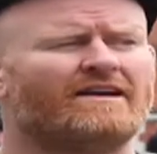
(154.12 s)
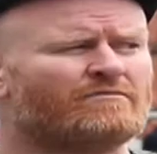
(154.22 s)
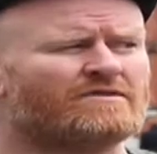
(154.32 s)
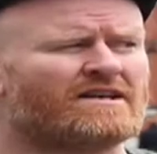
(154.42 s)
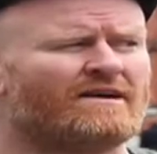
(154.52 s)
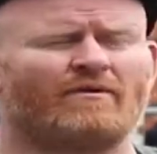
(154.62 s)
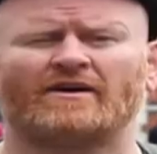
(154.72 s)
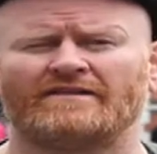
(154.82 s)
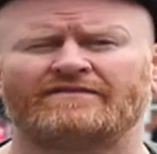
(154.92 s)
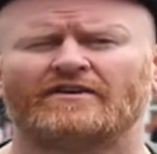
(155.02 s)
and it was
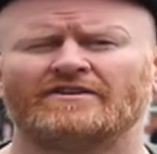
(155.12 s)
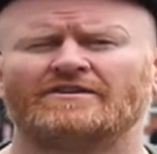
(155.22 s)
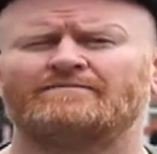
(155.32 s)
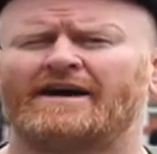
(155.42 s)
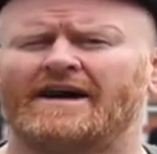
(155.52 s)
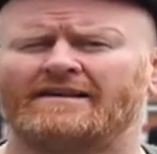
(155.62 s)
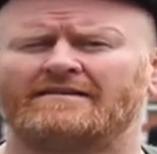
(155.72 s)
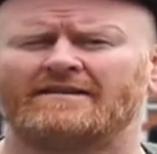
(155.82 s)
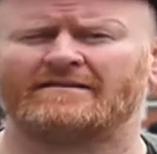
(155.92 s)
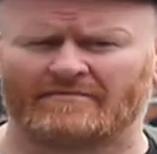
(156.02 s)
partly funded by
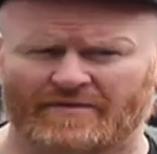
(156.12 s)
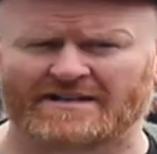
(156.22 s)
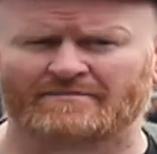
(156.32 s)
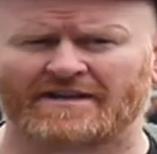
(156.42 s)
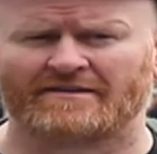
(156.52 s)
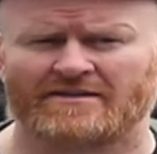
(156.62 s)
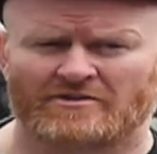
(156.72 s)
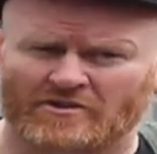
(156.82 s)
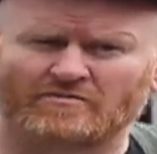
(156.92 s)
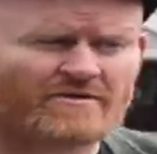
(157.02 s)
the Presbyterian
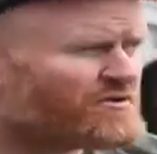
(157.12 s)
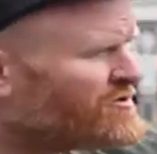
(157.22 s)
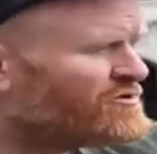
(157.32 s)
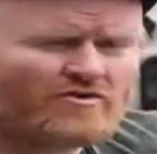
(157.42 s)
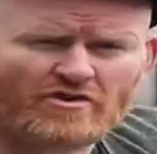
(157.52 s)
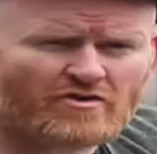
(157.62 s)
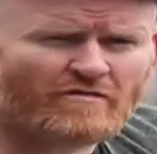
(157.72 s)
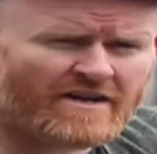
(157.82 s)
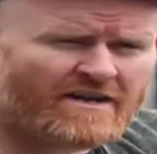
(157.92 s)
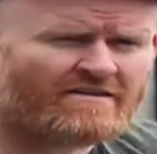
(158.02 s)
Church, which is just over